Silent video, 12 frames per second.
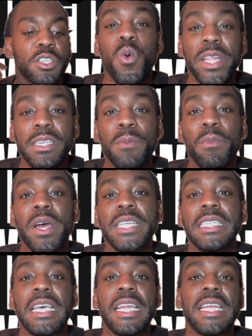Quinta
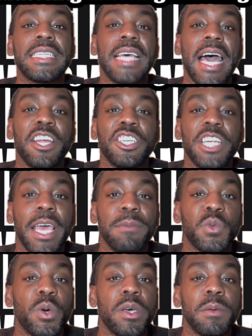Brunson and Tyler
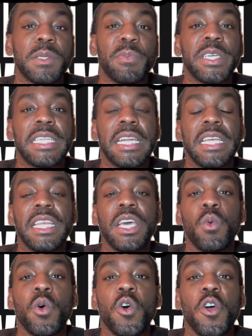James Williams presented the
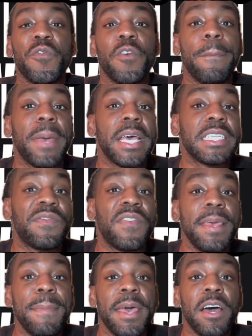award for Best
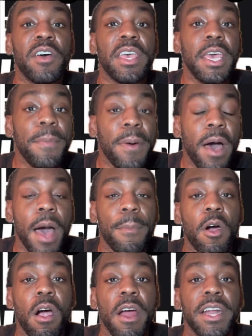Female Hip
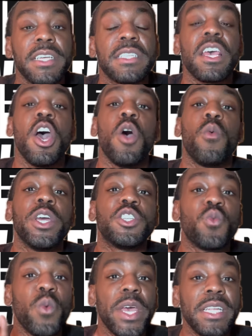Hop Artist,
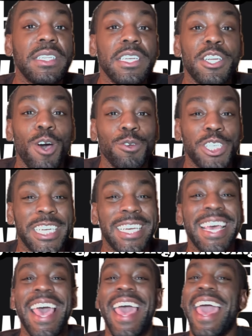which went to
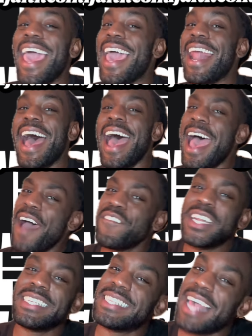Doechii. And I
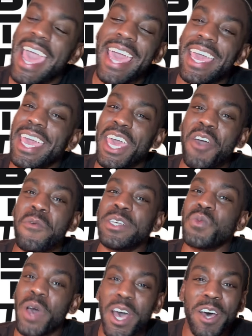have to say, it
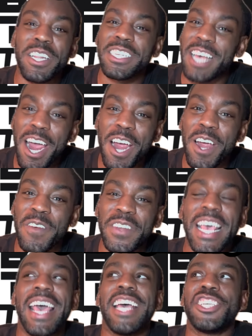was well
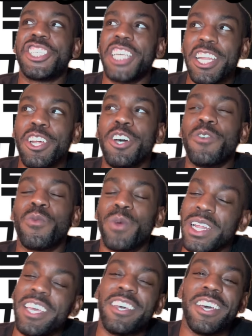deserved. She looked
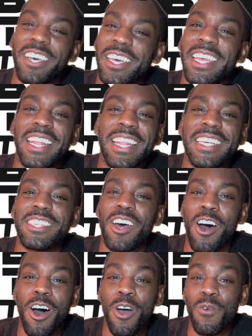really good in this
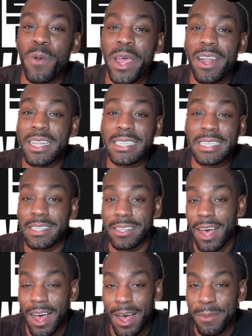all red
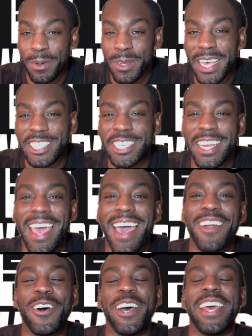ensemble that she
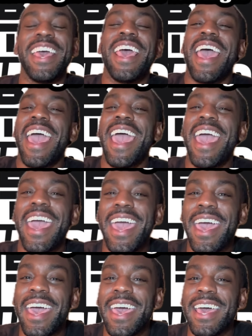had on.
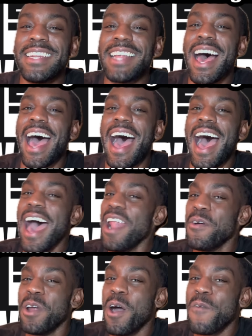And I
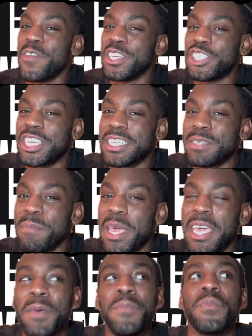don't know if it's just
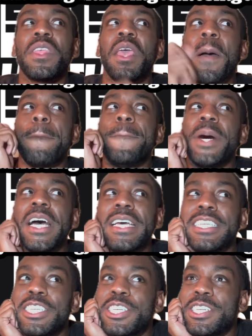me,
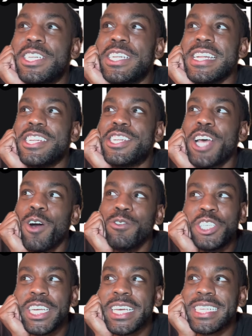but
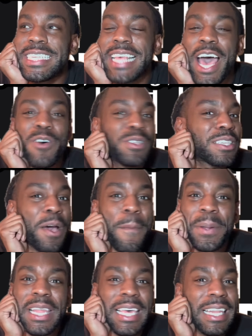Doechii sounds
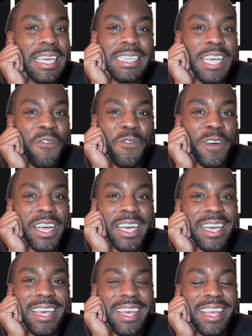completely
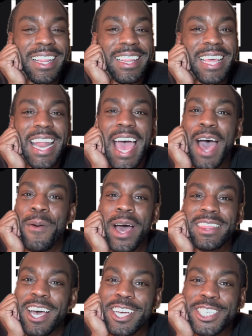different than how
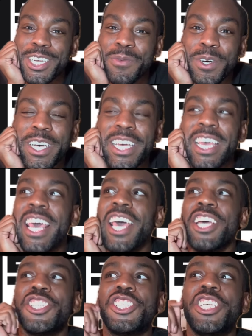I thought she would.
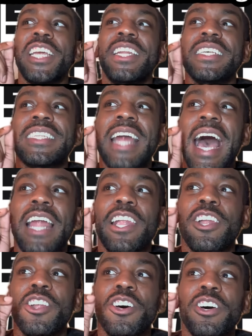She does not
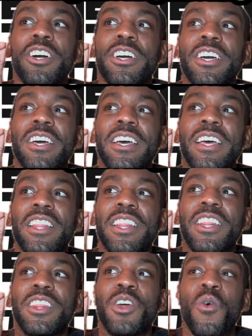look
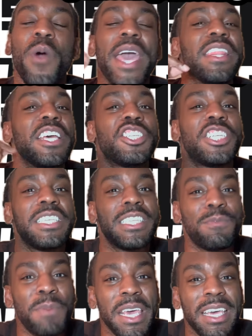the way that she
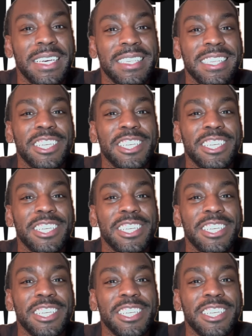speaks.